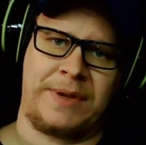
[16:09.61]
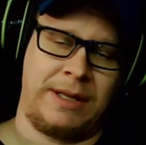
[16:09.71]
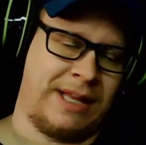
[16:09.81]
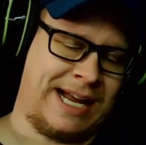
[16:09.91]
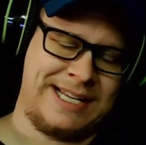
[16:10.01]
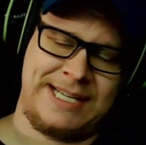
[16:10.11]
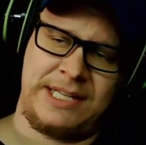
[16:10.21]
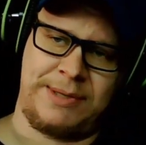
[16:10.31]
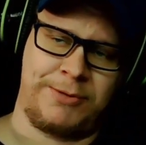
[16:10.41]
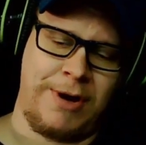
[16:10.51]
Like I said,
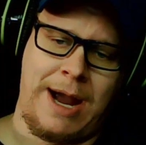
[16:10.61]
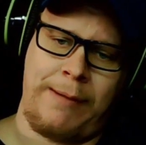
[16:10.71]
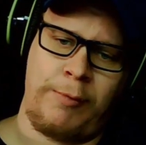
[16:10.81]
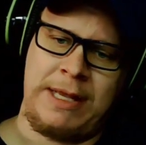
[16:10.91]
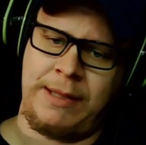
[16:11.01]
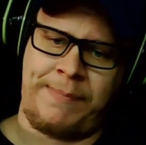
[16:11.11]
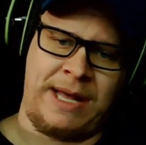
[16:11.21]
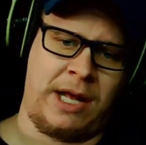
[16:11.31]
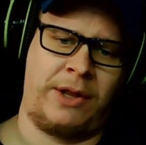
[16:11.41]
subscribe, ring the bell.